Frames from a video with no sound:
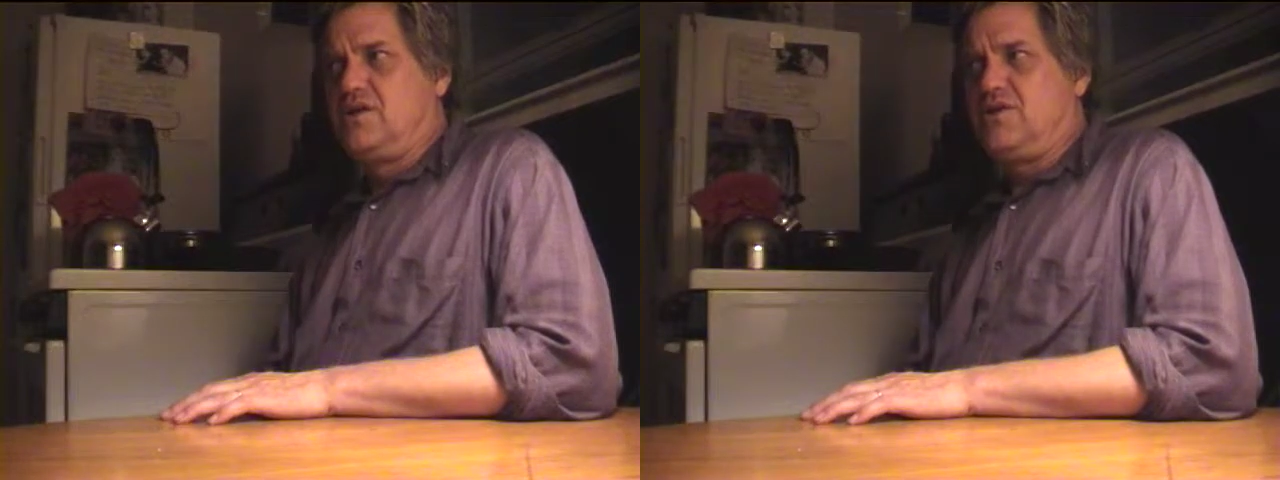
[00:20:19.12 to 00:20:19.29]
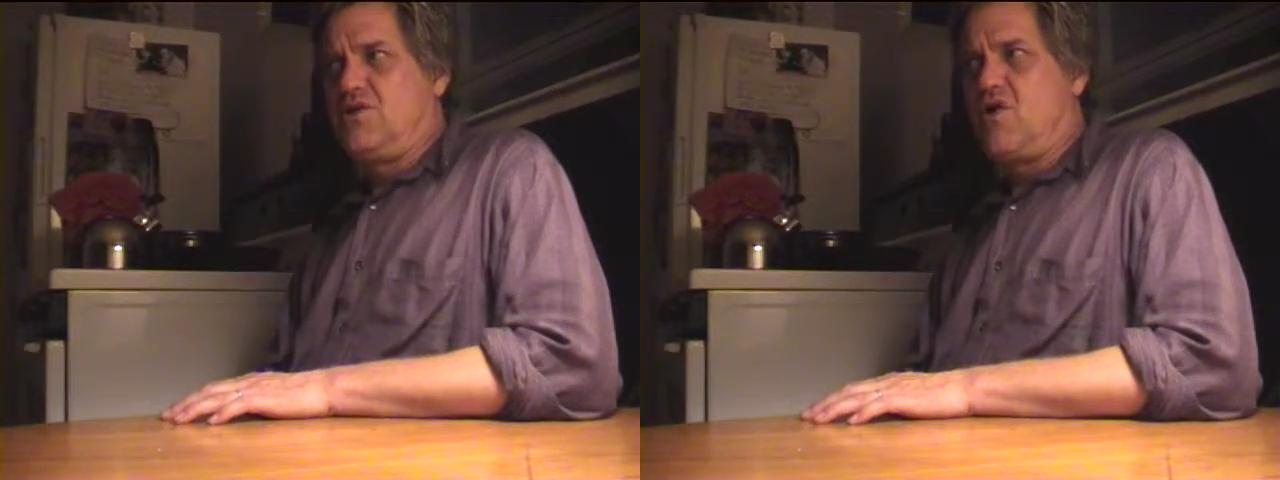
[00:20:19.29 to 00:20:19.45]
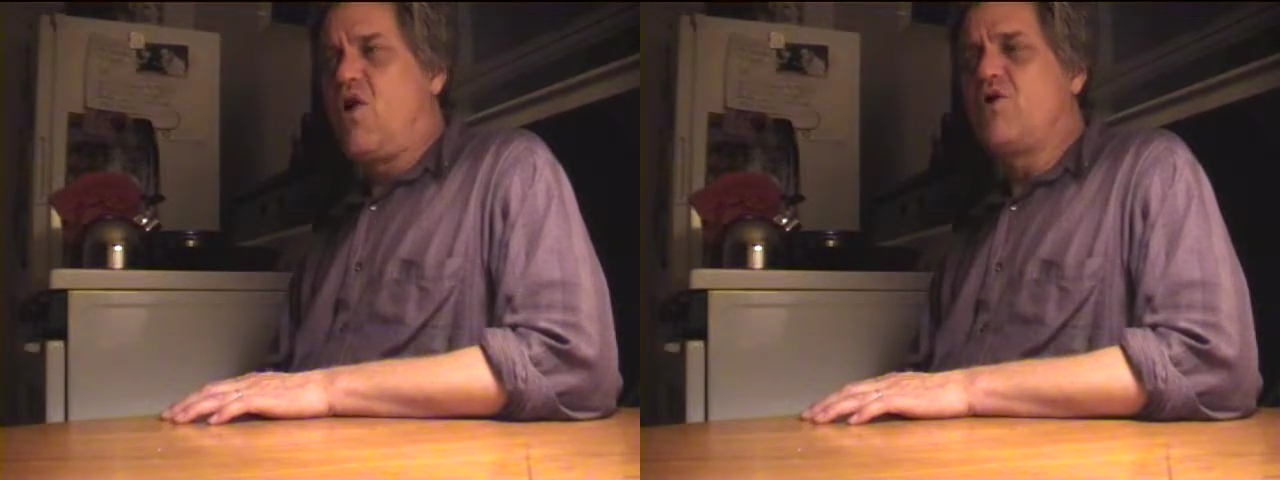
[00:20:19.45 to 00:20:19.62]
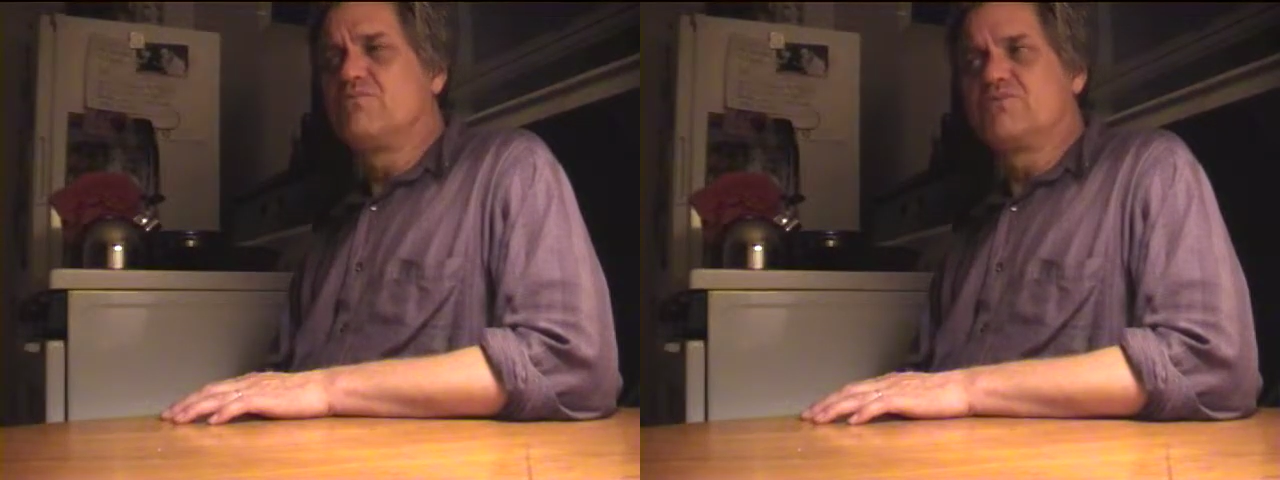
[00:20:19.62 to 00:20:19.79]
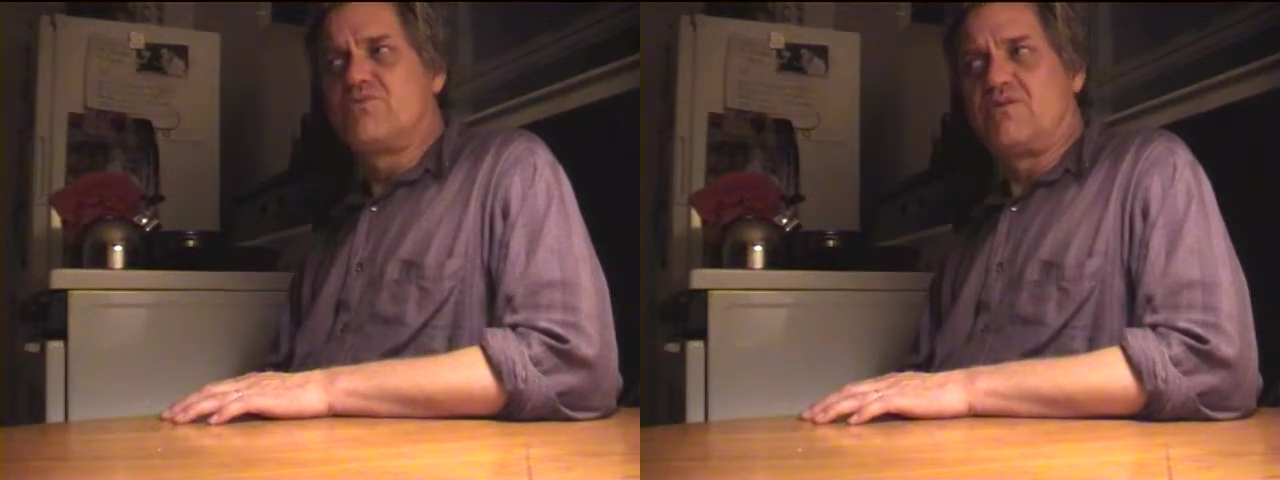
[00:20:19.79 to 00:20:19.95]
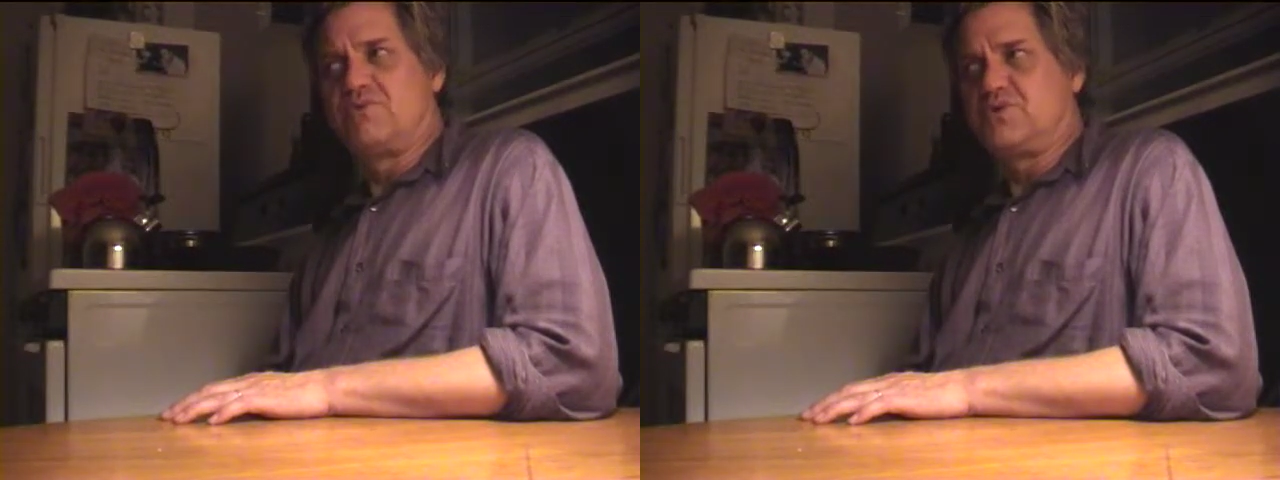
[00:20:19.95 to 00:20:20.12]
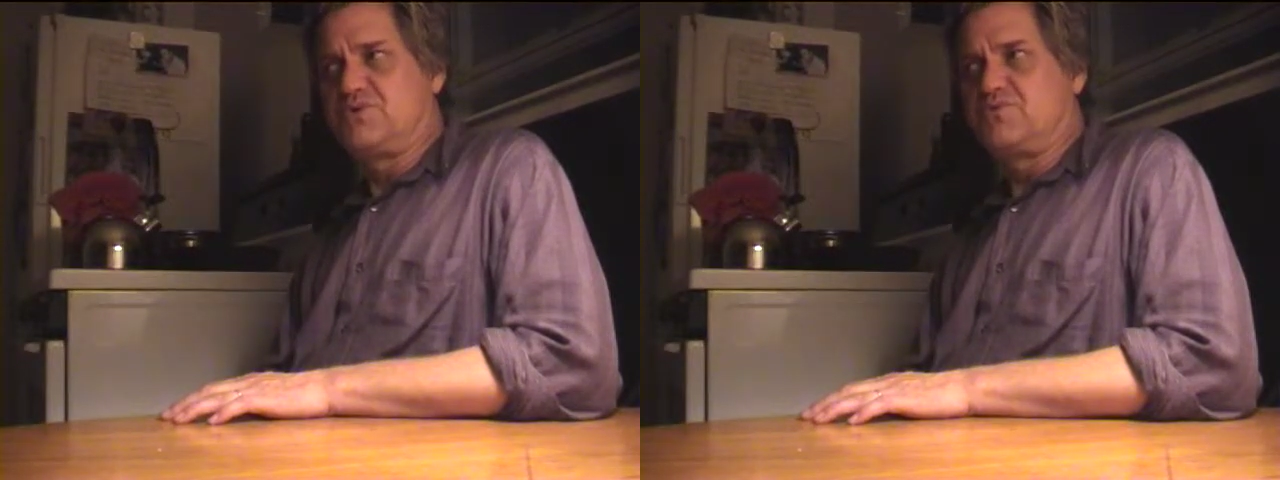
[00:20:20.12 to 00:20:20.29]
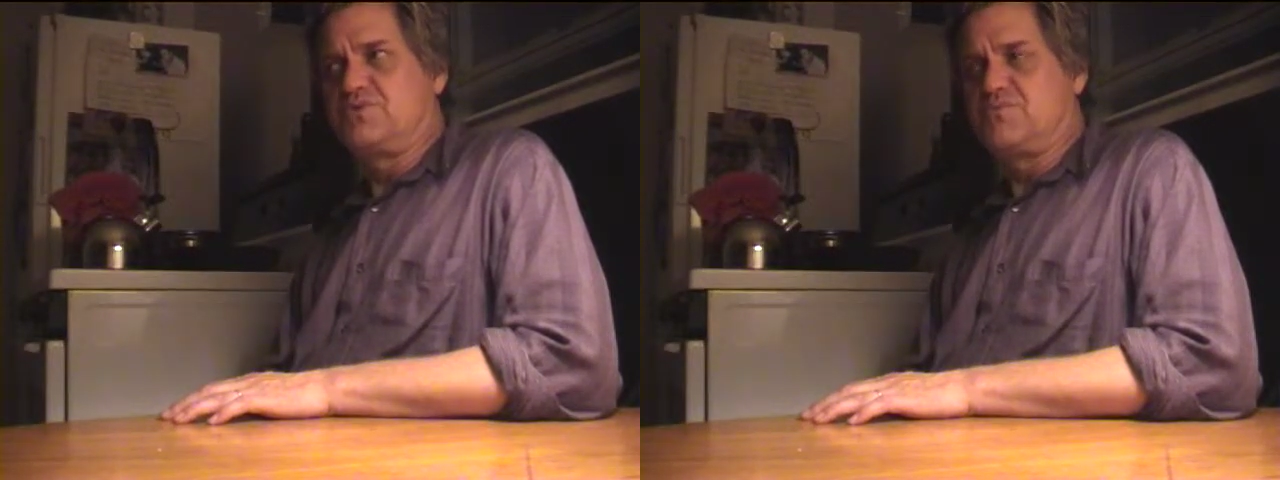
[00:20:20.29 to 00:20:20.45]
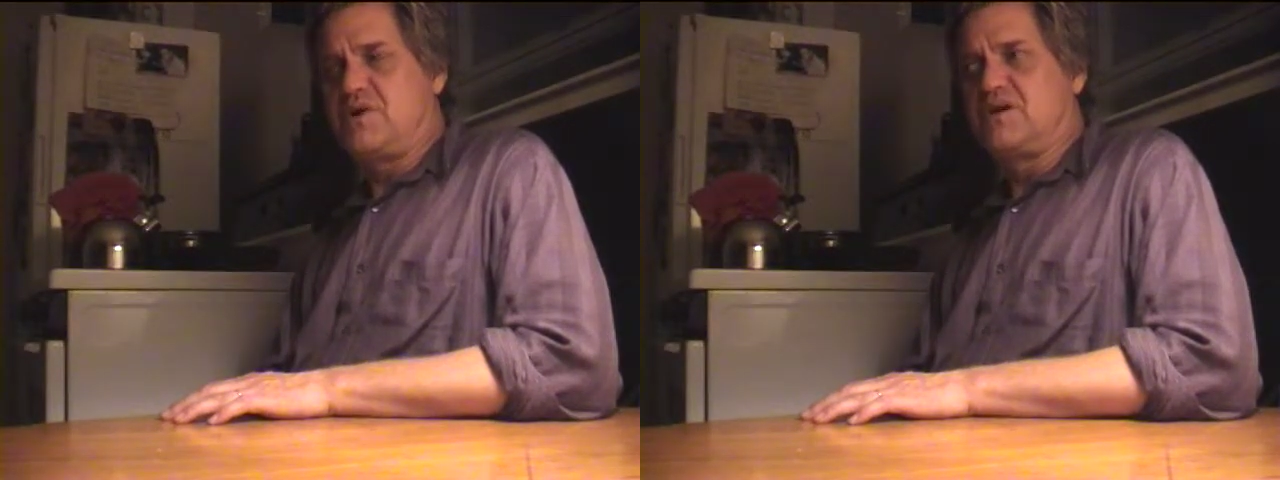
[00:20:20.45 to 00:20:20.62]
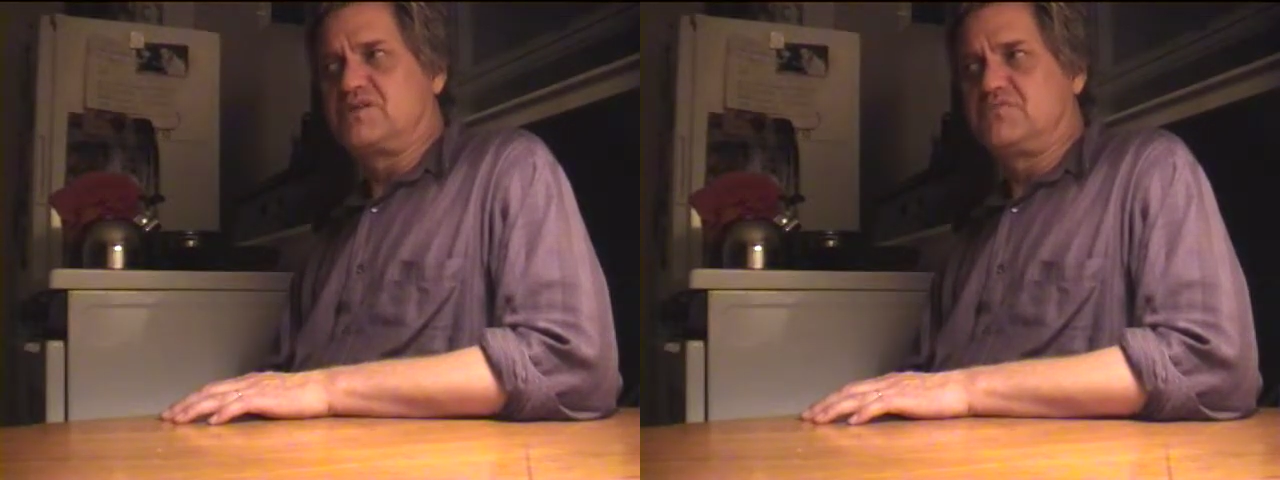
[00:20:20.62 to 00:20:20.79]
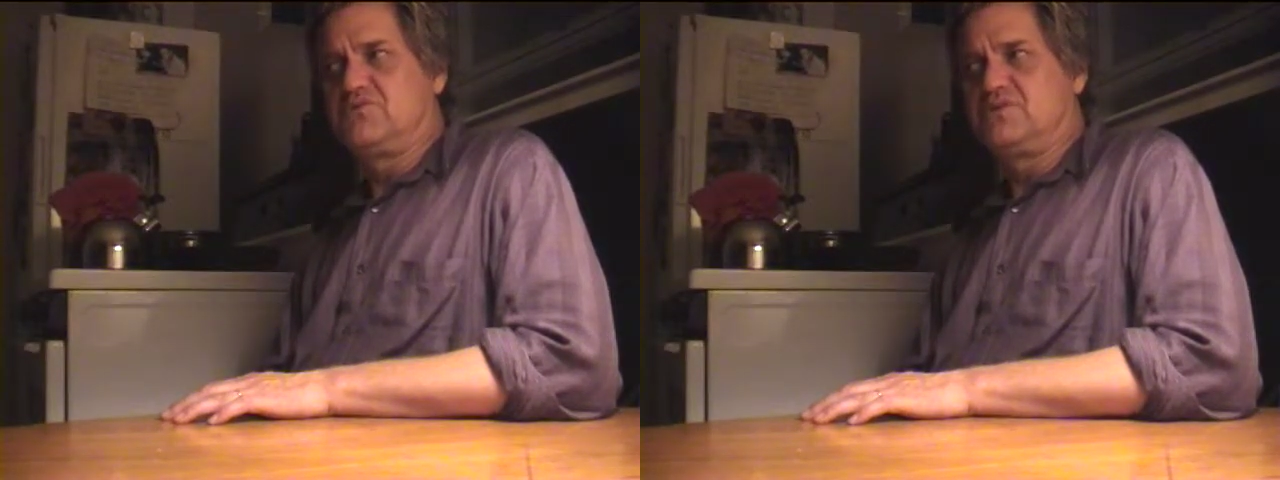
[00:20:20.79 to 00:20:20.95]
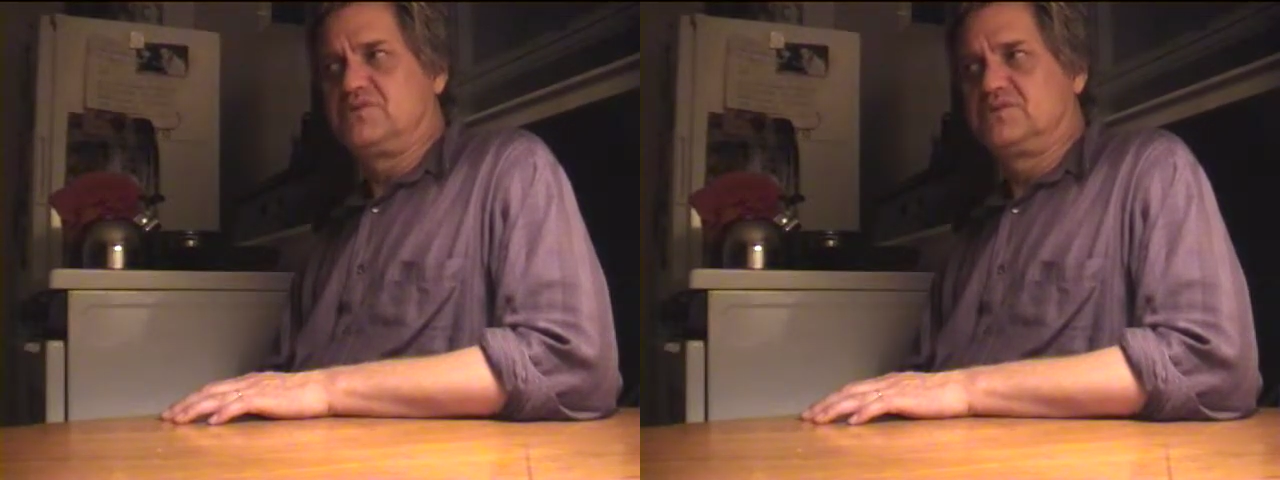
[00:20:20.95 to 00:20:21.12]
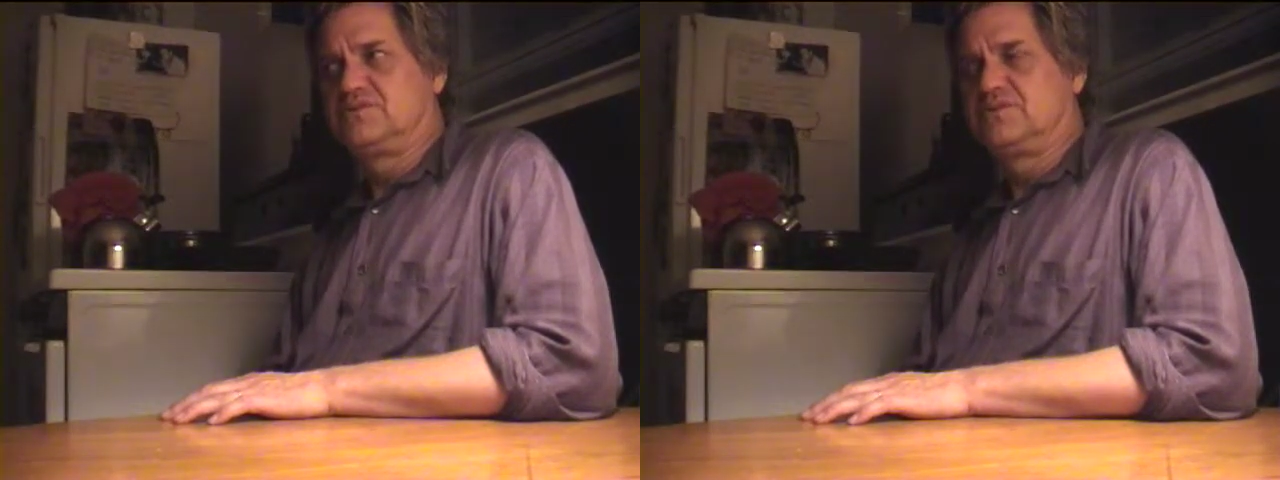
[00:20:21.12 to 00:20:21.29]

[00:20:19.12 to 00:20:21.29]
that armed revolution was possible.